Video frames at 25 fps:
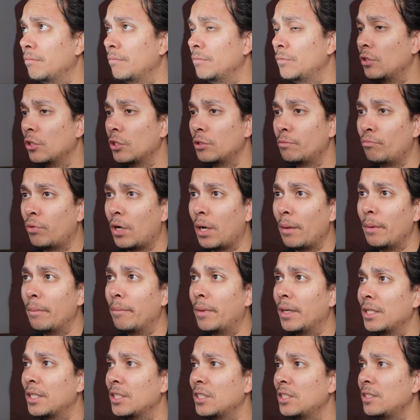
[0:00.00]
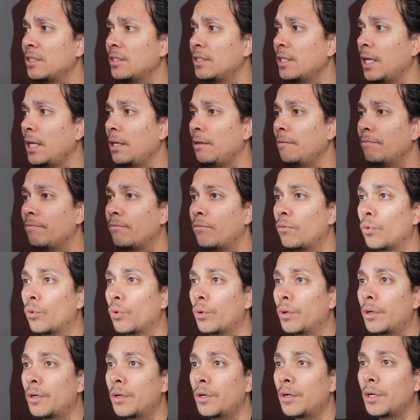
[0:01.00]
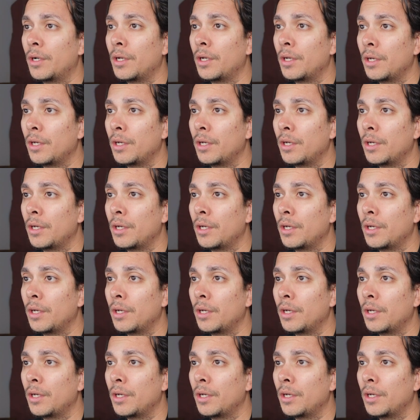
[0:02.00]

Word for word: So it's probably about the same for